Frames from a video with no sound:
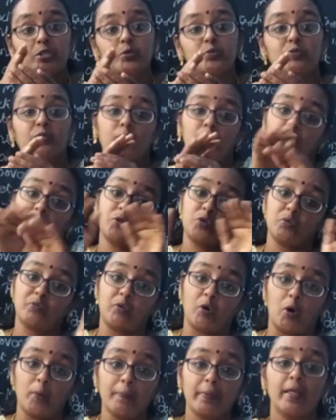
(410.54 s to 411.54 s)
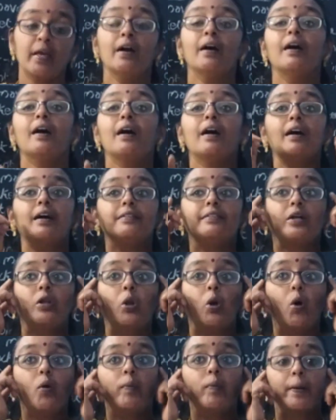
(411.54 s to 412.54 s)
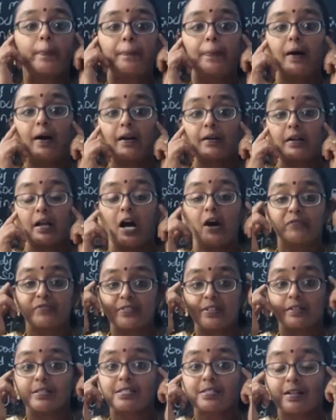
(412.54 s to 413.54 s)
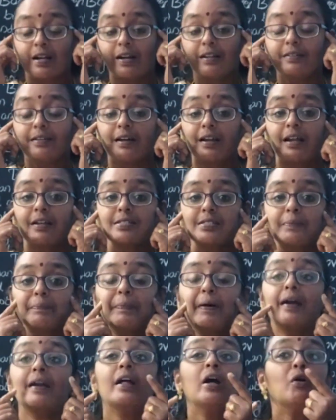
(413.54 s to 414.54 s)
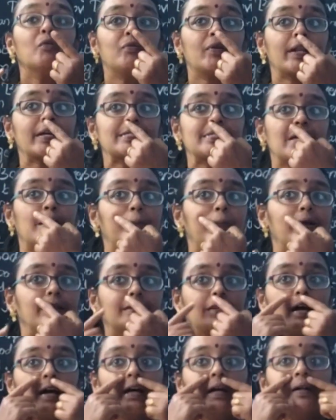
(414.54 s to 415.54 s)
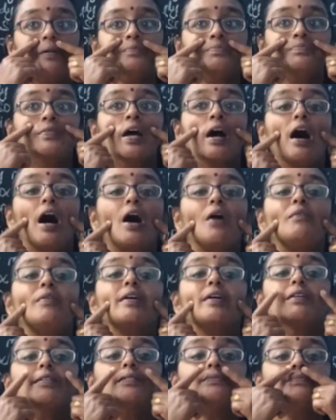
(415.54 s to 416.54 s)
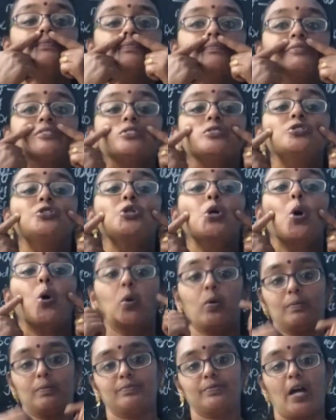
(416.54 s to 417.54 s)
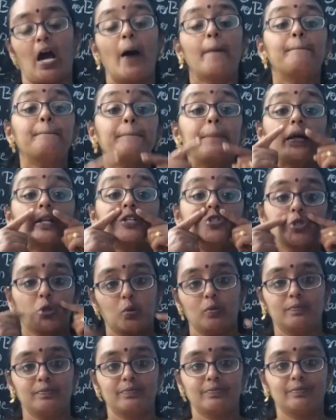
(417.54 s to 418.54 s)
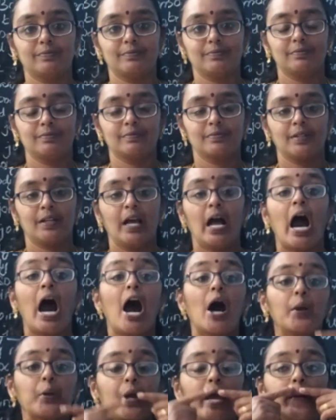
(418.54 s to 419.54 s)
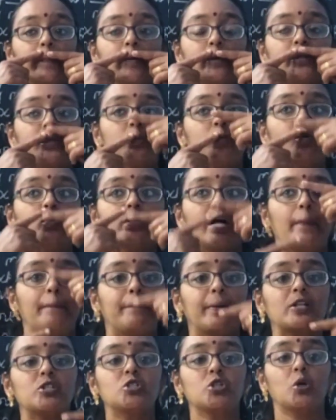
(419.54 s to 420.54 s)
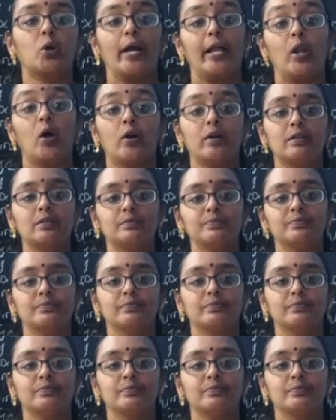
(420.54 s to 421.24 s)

to form the lower part. After the skull, there are some parts. For example, our jaw, upper jaw. Are we able to move the upper jaw along?